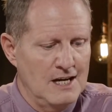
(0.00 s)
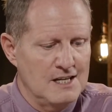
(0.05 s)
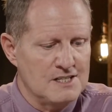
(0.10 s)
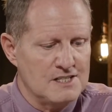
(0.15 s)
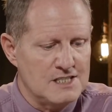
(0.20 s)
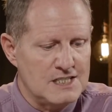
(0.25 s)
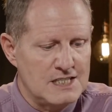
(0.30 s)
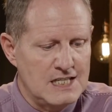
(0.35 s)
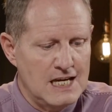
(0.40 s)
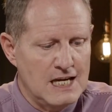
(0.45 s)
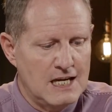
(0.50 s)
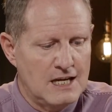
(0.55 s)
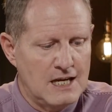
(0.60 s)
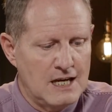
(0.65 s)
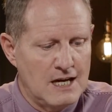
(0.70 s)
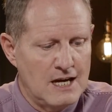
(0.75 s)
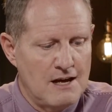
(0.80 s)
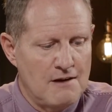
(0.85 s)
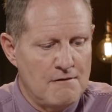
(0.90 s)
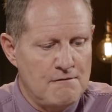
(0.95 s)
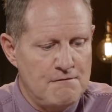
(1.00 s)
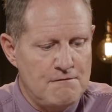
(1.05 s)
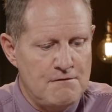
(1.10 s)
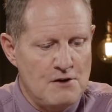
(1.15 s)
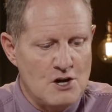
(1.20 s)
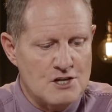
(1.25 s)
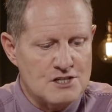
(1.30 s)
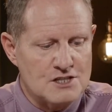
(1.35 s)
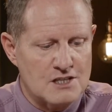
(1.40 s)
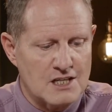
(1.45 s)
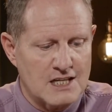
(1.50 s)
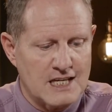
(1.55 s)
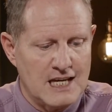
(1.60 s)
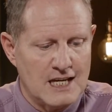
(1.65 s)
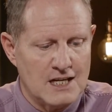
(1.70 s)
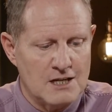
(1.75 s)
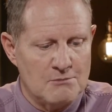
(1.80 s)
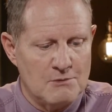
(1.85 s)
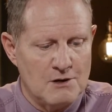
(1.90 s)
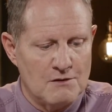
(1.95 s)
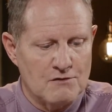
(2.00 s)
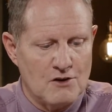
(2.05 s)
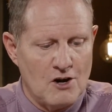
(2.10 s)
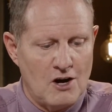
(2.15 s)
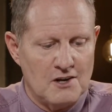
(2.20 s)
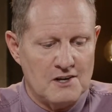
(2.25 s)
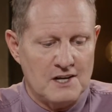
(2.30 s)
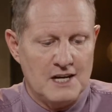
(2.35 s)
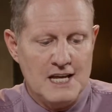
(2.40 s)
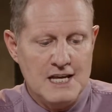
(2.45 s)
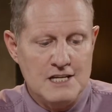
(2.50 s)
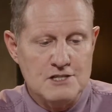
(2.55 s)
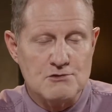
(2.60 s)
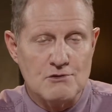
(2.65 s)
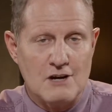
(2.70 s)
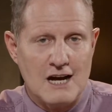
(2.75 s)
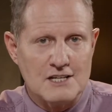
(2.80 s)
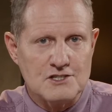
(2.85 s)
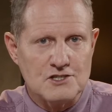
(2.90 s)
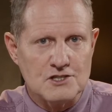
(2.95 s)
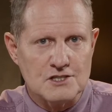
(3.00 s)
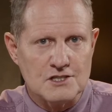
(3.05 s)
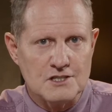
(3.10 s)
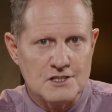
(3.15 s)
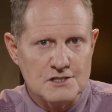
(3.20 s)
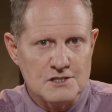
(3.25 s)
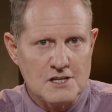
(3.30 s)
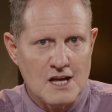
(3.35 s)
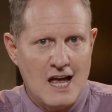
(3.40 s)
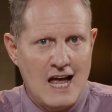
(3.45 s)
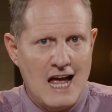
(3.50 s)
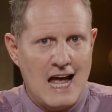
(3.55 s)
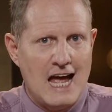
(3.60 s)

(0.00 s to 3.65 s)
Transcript: seek first the kingdom of God and his righteousness,